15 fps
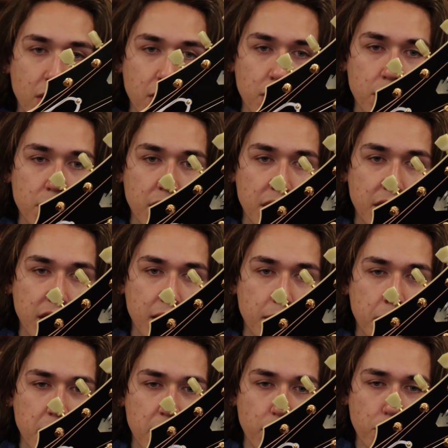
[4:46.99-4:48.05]
logo done in
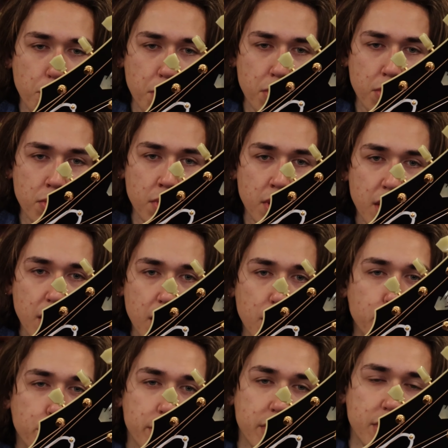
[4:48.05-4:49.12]
mother of pearl
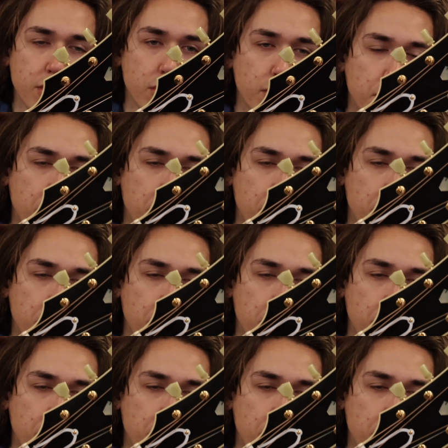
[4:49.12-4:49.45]
with your